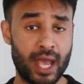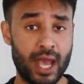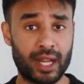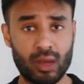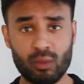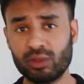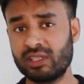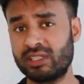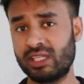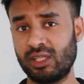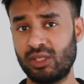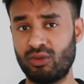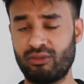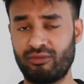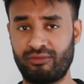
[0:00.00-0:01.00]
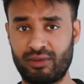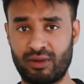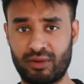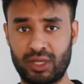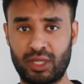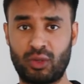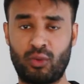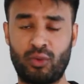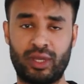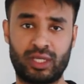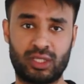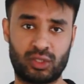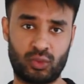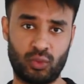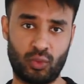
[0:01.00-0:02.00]
And I want to tell you a very quick
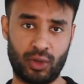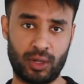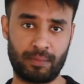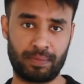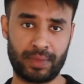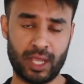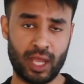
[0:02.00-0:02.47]
story,